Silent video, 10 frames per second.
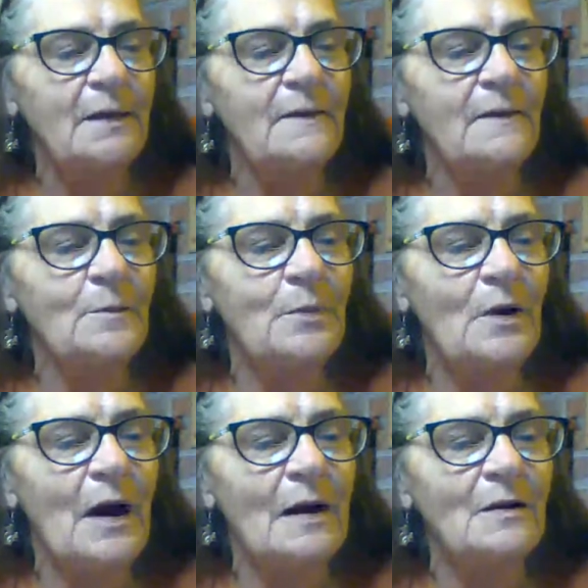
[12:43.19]
in the
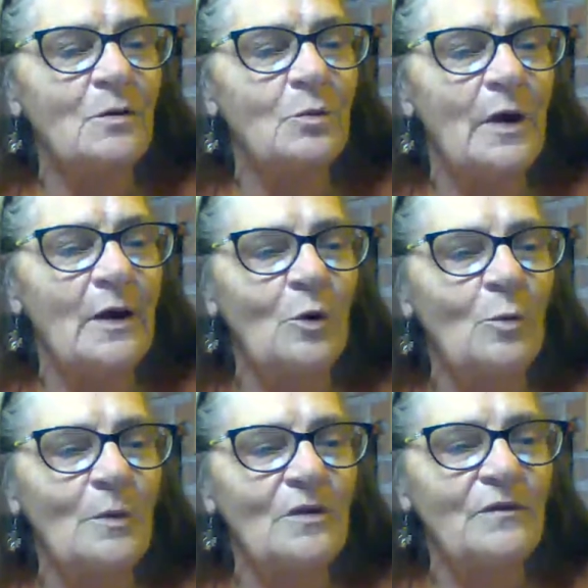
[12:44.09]
bridal
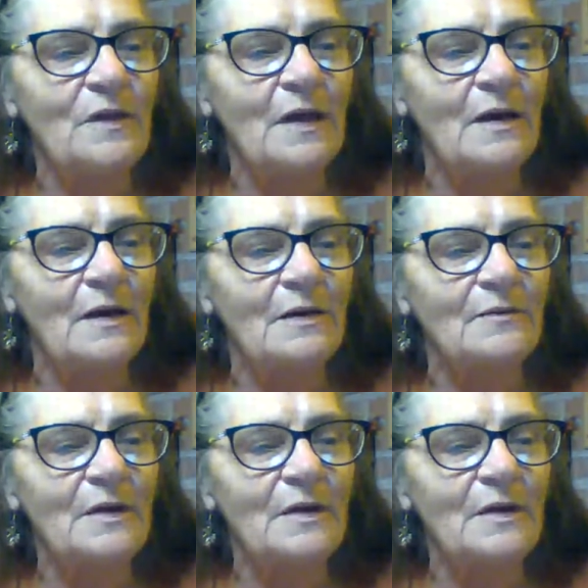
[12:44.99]
realm of love